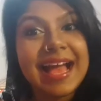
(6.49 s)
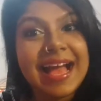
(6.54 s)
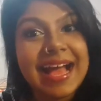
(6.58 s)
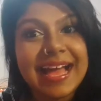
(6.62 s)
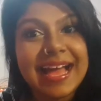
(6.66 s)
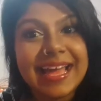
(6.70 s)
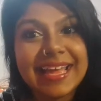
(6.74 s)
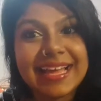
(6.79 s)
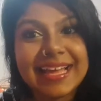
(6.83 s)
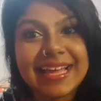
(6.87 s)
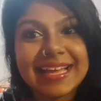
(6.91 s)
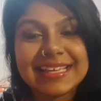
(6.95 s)
Hi
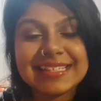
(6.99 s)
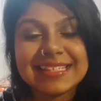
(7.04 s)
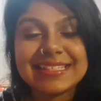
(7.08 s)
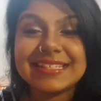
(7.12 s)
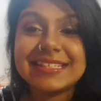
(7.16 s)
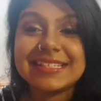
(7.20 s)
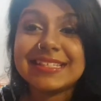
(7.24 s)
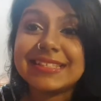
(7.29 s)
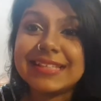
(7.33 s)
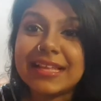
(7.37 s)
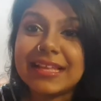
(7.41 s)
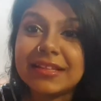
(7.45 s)
guys, this
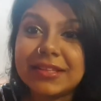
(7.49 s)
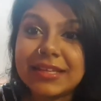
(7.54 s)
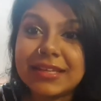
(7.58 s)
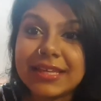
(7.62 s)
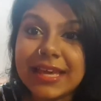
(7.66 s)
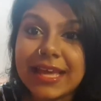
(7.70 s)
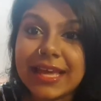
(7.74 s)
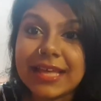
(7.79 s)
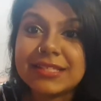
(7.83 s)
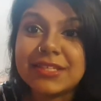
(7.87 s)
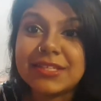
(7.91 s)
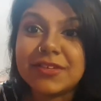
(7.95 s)
is Nandini
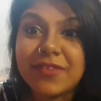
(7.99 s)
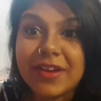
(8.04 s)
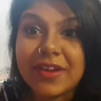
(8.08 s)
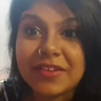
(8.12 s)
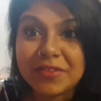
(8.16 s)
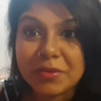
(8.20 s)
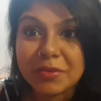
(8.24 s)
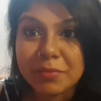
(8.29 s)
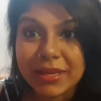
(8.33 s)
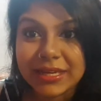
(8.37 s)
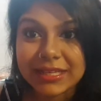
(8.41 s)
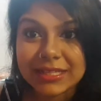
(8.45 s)
at Surviving
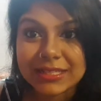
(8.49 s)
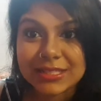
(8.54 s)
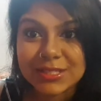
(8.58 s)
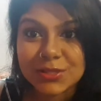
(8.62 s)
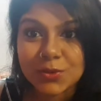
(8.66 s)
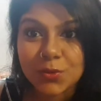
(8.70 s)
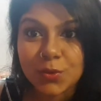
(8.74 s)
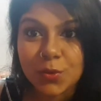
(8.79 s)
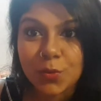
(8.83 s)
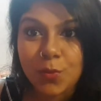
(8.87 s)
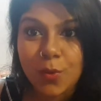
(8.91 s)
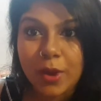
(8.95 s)
Medical School
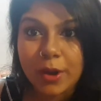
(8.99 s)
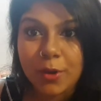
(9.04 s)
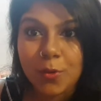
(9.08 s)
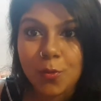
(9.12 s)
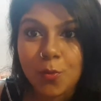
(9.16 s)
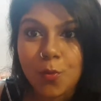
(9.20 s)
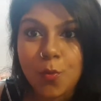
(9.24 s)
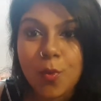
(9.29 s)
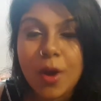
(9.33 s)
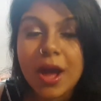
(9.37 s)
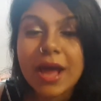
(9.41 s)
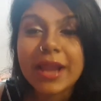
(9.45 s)

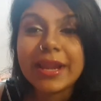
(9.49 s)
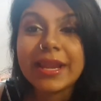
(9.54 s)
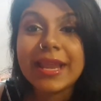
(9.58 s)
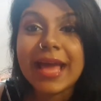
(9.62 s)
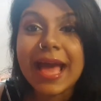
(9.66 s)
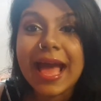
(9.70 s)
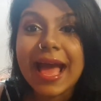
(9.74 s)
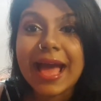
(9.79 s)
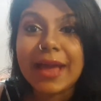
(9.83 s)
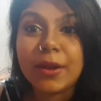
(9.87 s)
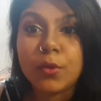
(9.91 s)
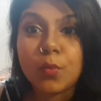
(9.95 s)
101
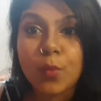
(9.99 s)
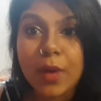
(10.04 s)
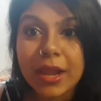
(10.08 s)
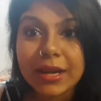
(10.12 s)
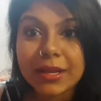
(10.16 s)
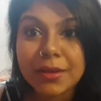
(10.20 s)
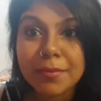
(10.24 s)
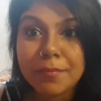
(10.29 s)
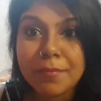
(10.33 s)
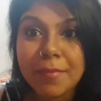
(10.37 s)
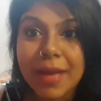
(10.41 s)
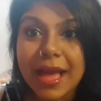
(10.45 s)
and welcome
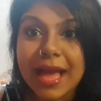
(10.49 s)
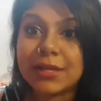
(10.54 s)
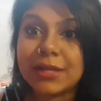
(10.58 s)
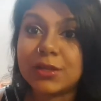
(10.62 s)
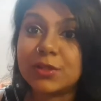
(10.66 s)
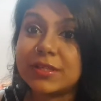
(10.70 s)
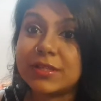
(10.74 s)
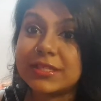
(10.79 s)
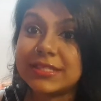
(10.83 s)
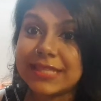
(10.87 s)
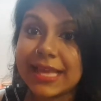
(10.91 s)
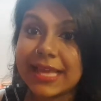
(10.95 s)
back to the
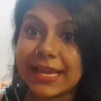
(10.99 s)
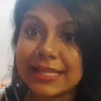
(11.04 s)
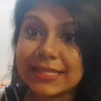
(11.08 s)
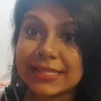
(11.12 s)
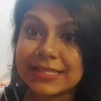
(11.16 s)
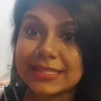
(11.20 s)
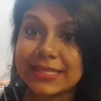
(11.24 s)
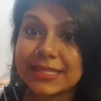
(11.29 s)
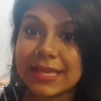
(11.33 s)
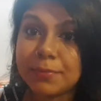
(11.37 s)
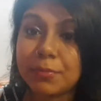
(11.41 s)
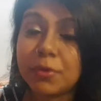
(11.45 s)
second
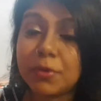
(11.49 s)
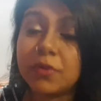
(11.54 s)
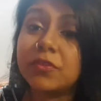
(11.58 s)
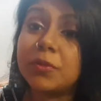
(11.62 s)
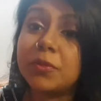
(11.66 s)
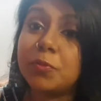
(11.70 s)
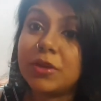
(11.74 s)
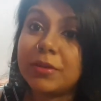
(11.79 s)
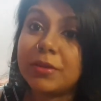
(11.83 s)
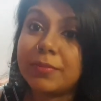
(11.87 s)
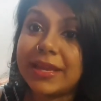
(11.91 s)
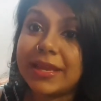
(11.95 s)
step of the
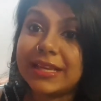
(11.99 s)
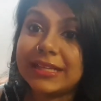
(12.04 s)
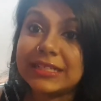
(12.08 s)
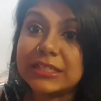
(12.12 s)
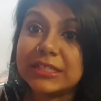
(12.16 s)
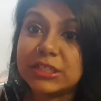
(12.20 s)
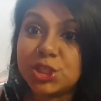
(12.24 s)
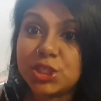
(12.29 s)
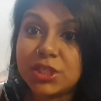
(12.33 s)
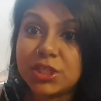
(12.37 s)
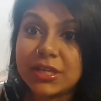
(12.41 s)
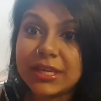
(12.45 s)
pre-medical
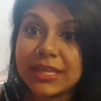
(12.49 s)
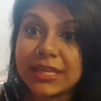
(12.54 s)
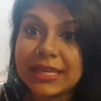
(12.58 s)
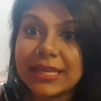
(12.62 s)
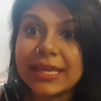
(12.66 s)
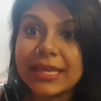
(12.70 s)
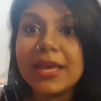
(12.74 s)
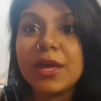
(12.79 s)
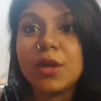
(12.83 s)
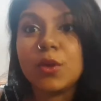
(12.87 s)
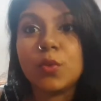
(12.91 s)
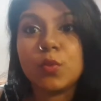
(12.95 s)
journey,
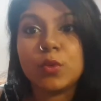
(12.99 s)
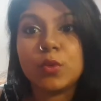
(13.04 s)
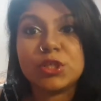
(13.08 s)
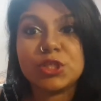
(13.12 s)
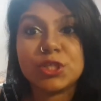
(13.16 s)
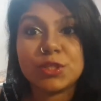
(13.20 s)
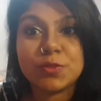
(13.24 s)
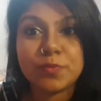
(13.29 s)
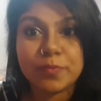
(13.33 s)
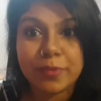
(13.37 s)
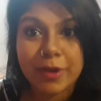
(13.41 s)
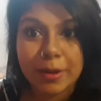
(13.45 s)
which is
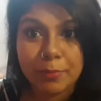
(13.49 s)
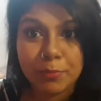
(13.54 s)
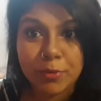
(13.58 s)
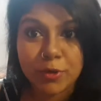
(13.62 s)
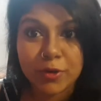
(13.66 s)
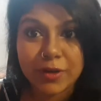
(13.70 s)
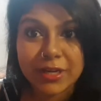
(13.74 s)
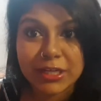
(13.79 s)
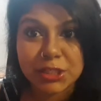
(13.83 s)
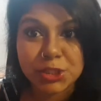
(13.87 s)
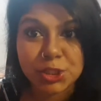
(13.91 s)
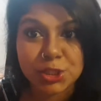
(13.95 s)

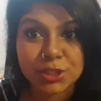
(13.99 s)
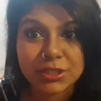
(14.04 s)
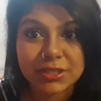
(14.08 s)
preparation.